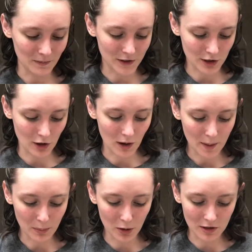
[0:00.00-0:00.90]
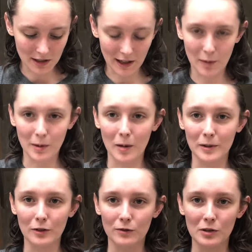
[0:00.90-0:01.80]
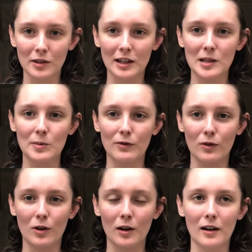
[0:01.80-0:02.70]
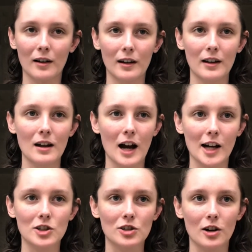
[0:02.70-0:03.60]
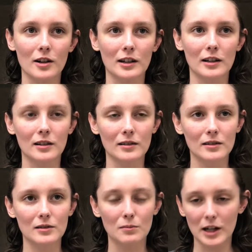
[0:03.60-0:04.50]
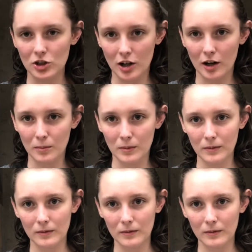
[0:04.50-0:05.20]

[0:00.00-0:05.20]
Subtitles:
So I posted that probably a few days before I started my job,